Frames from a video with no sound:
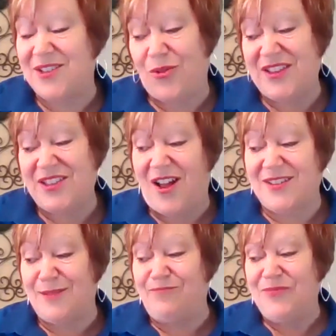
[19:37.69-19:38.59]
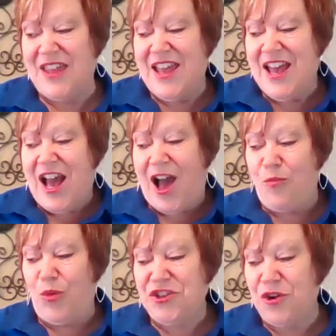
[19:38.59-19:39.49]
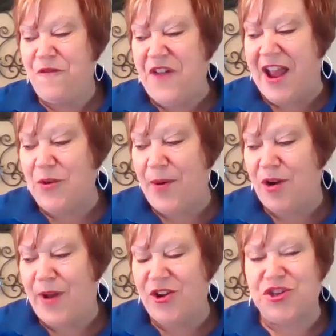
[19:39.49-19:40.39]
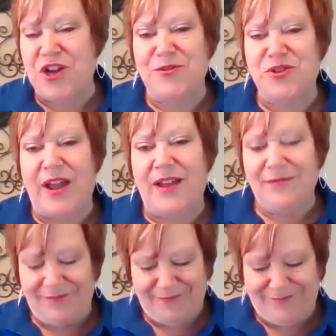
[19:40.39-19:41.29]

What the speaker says: So that's awesome. What's your favorite part about your job, Joanne?